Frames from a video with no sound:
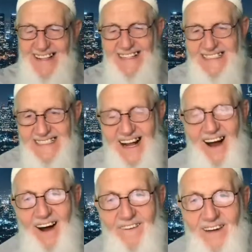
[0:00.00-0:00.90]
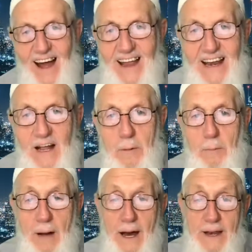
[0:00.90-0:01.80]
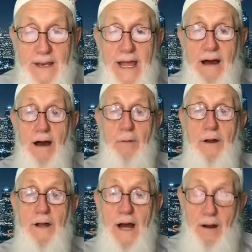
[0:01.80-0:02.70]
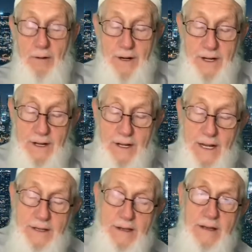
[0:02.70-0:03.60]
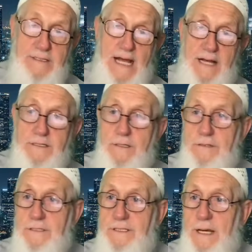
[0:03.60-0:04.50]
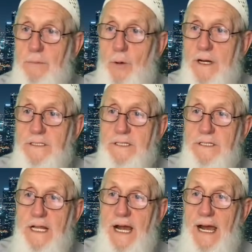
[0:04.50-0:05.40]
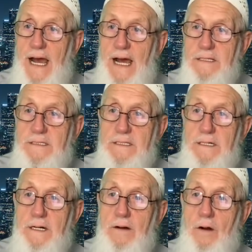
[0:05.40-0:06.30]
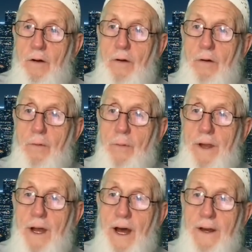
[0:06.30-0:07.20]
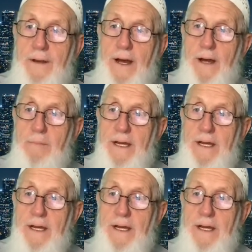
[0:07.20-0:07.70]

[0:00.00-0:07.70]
All right, but now I want to just ask you the same question that I asked. We are out of time again.